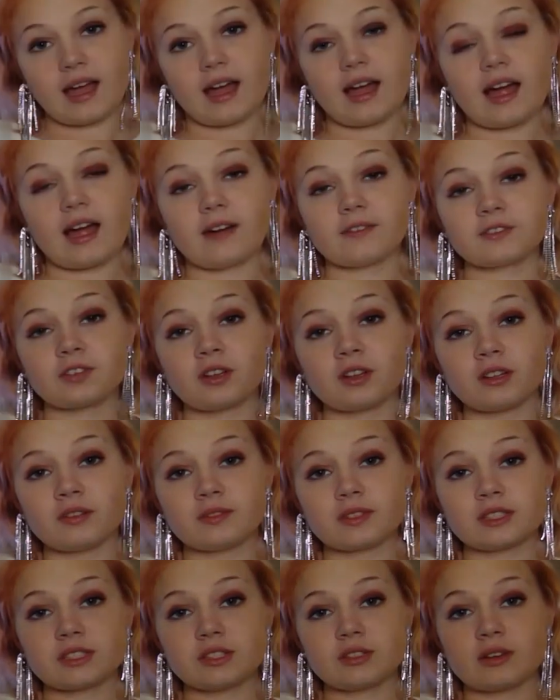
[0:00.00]
After all of
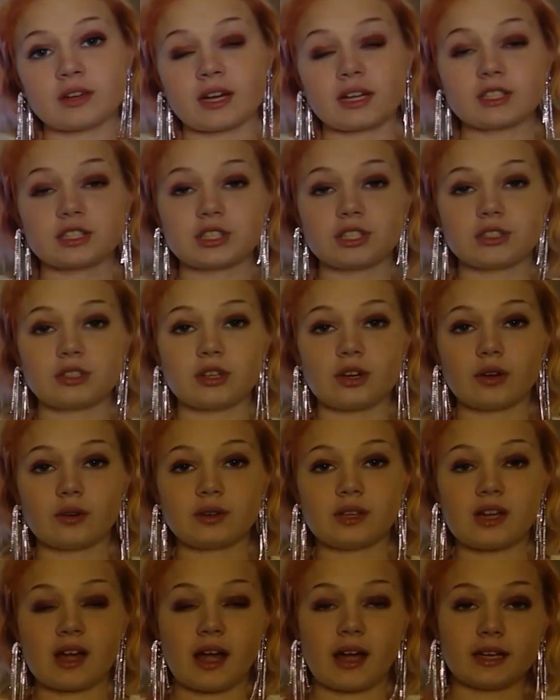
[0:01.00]
this, you guys should know
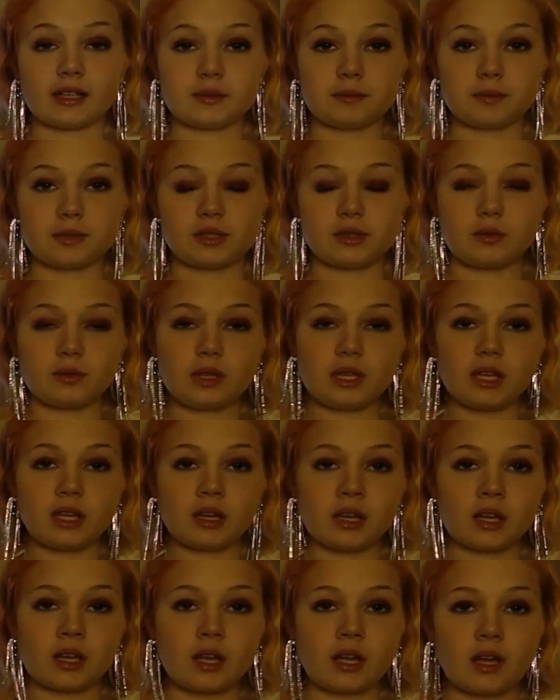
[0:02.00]
the items you need,
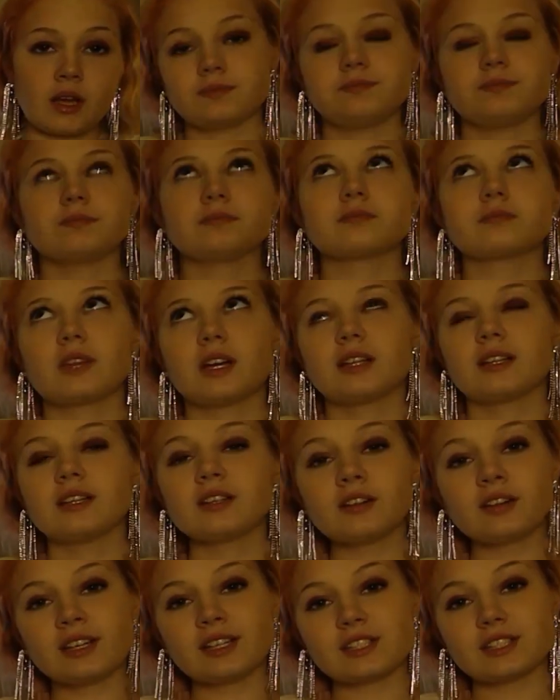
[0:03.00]
a little
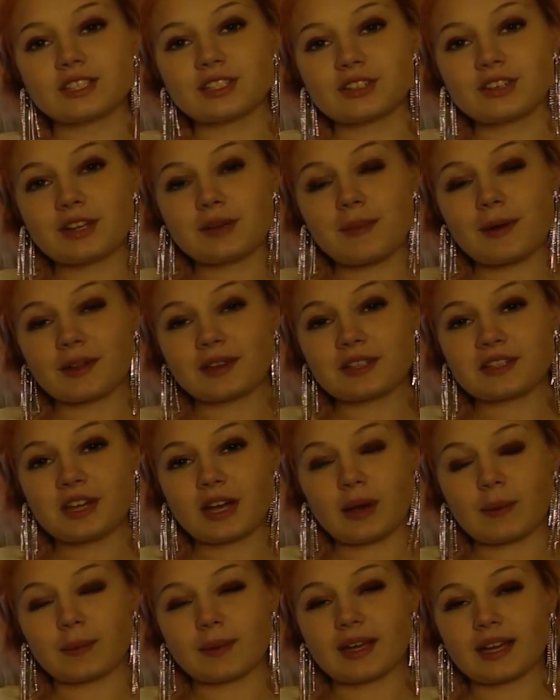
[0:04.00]
history about the
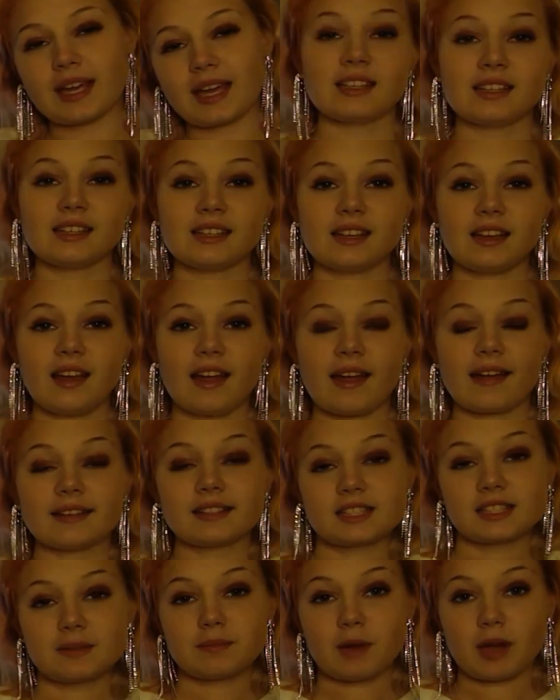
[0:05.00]
topic, and
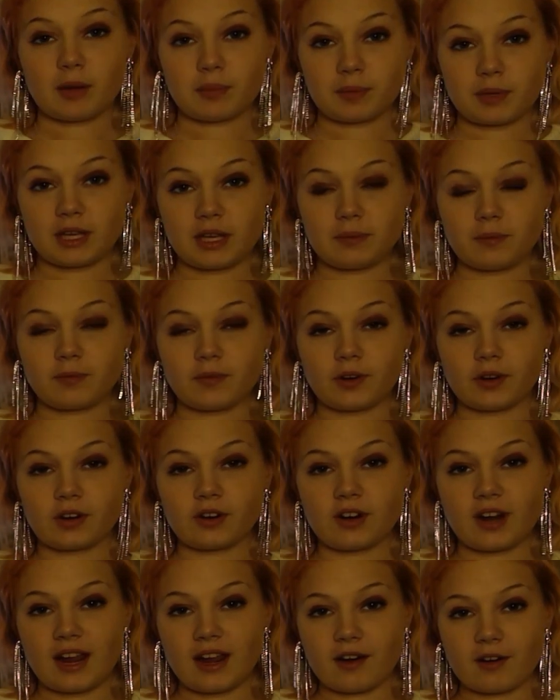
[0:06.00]
some upkeep for your
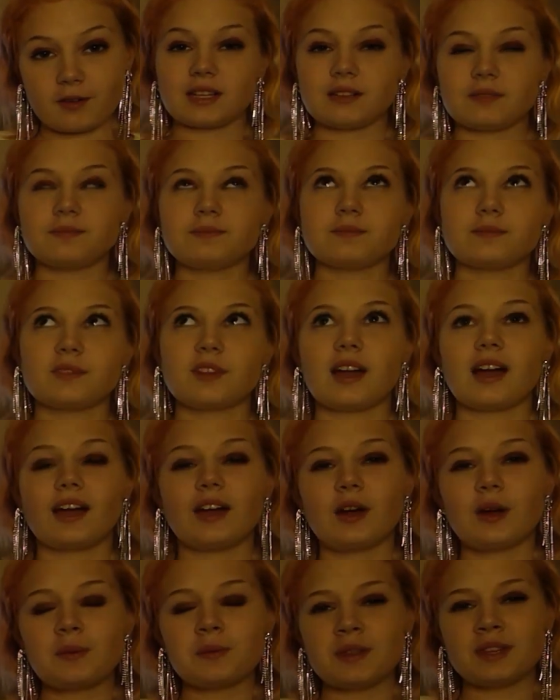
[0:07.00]
hair. I
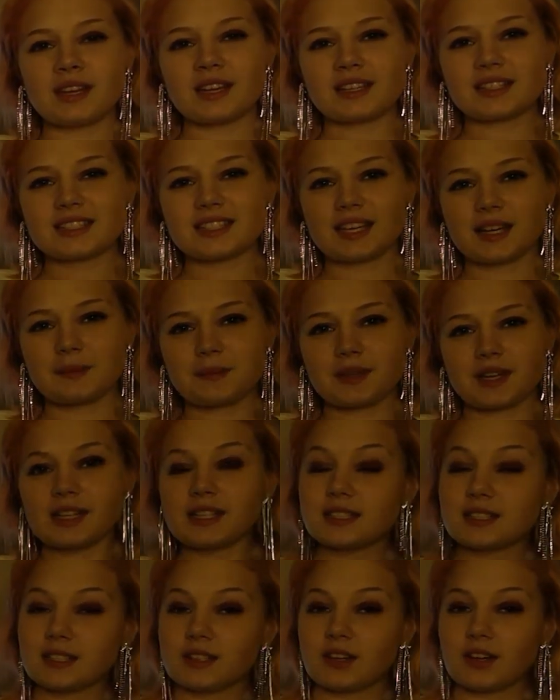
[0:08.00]
hope the next time that I
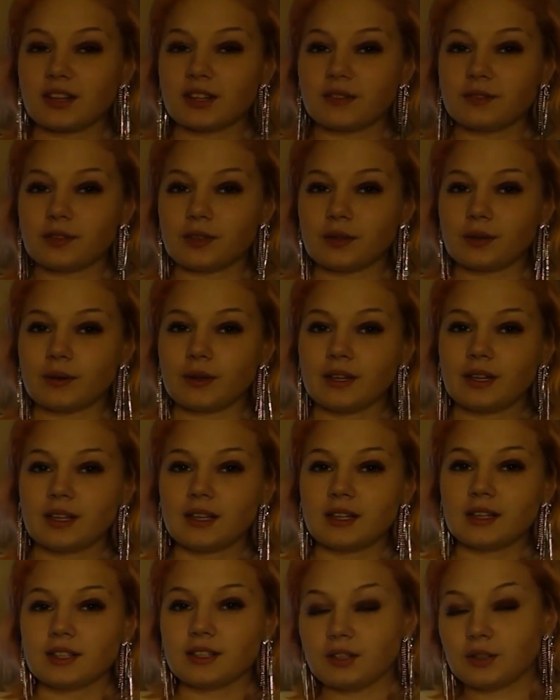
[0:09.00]
see all of you,
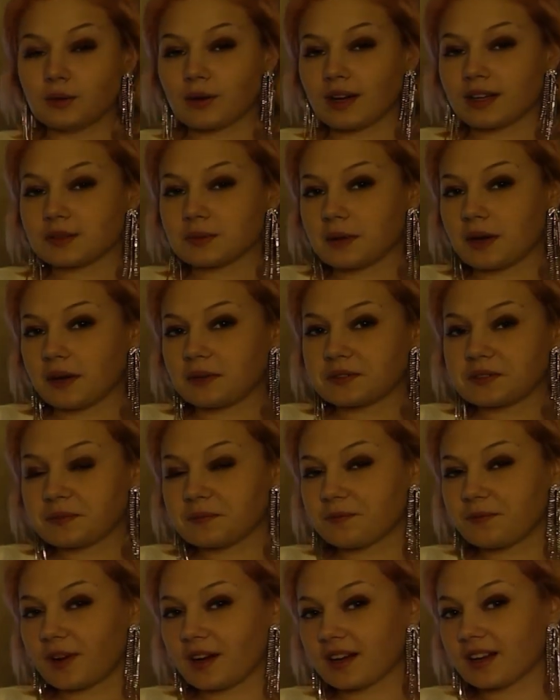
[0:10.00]
you guys will have some
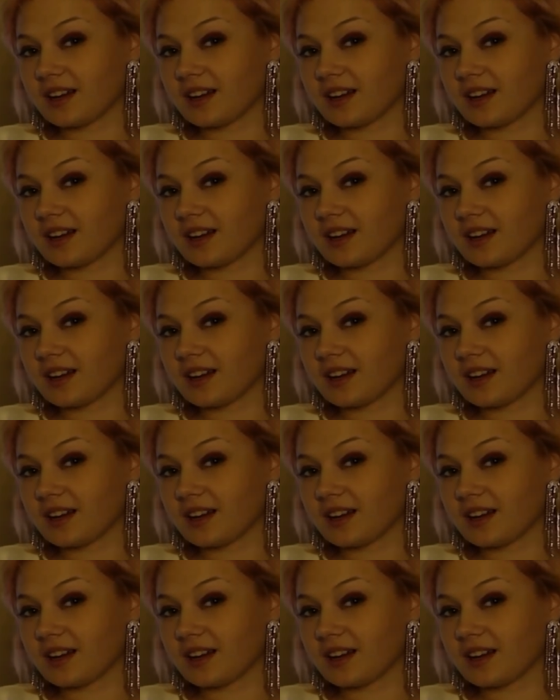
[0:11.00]
fun